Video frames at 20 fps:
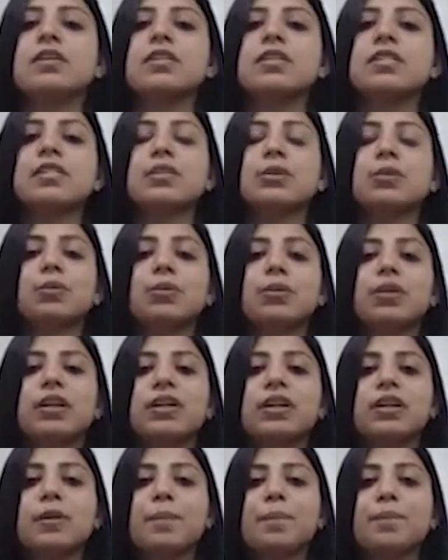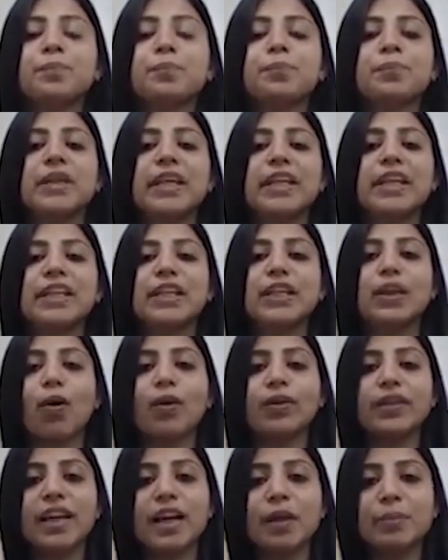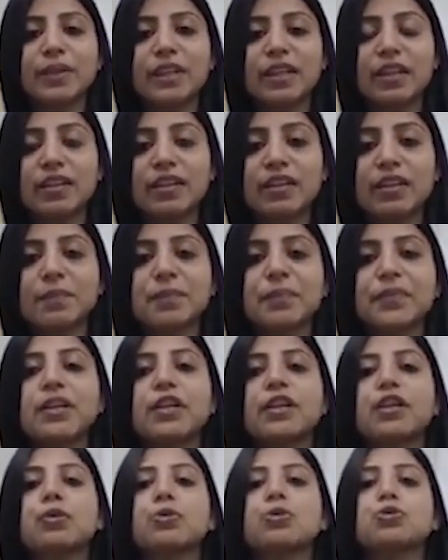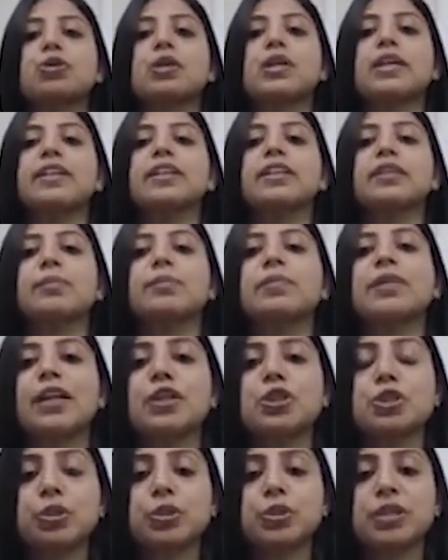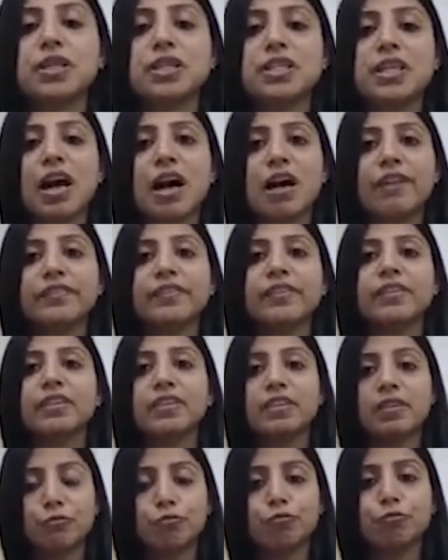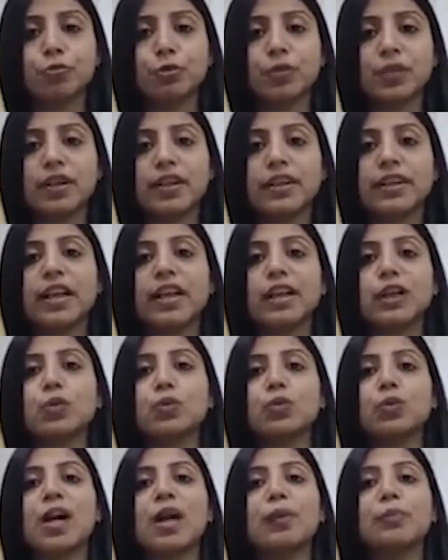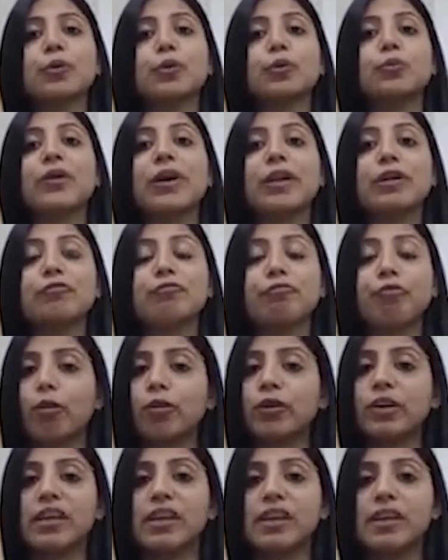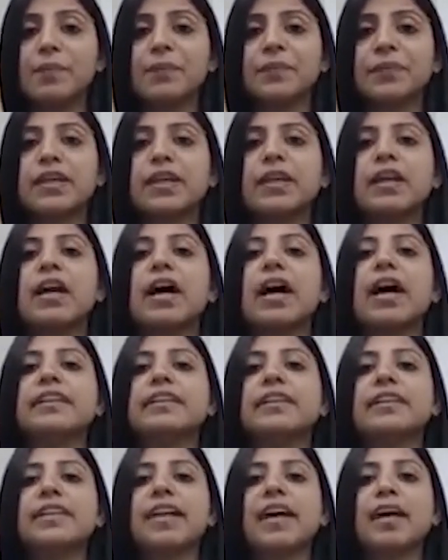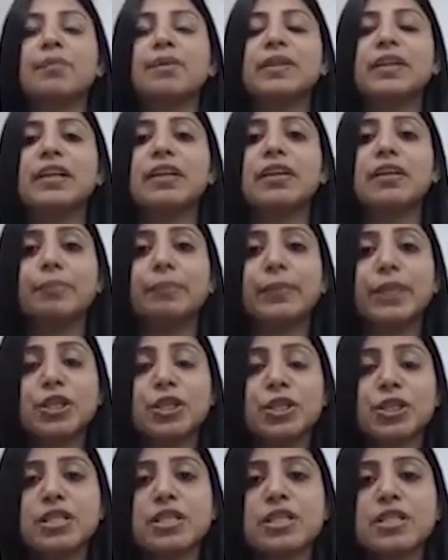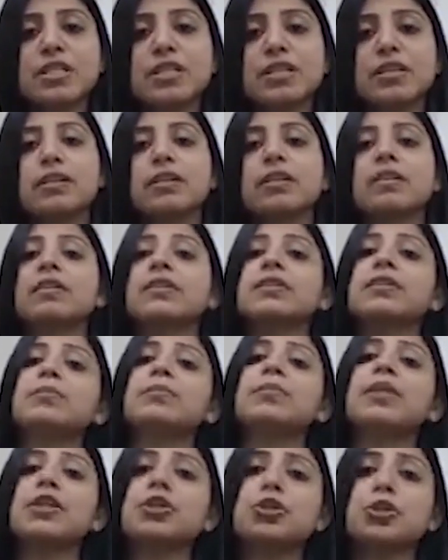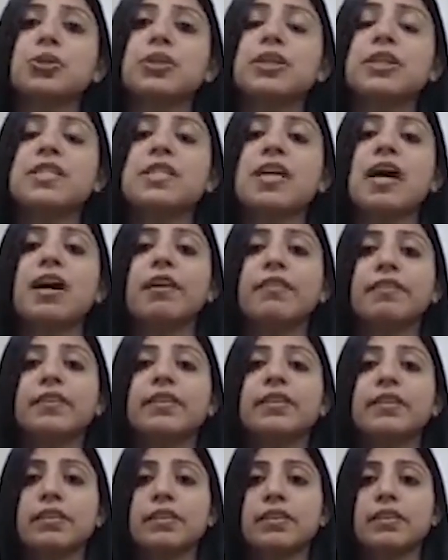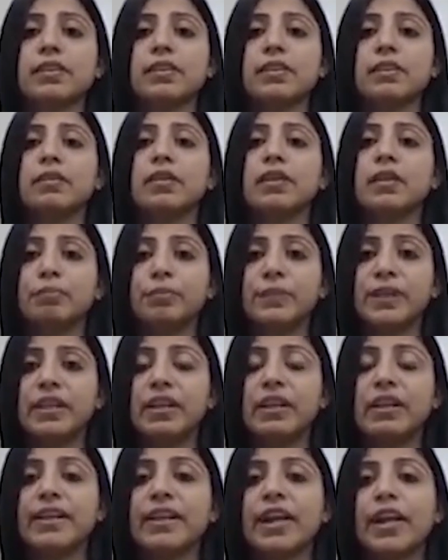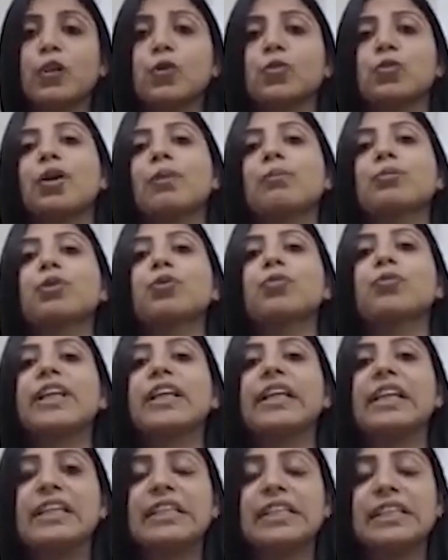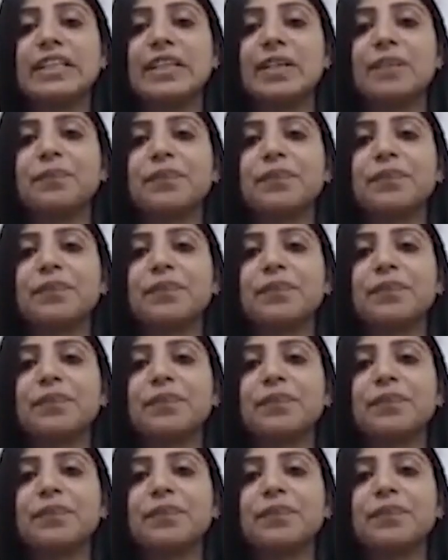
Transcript: So in non-diabetic, usually the blood sugars after food can go up to 140. And in diabetic patients, the blood sugars after a meal can go up to 180.